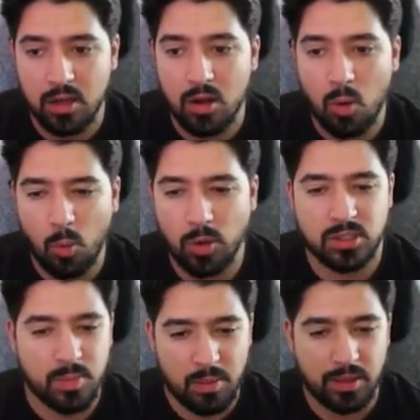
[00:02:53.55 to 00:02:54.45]
or it's
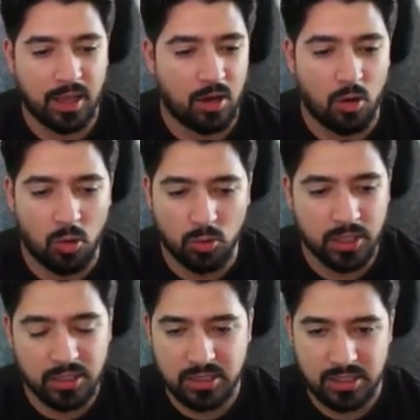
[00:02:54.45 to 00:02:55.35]
maybe like a holding
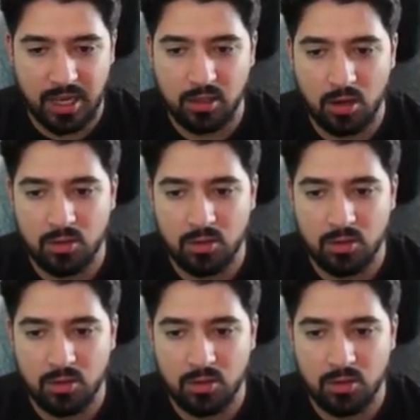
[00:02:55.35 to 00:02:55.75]
silo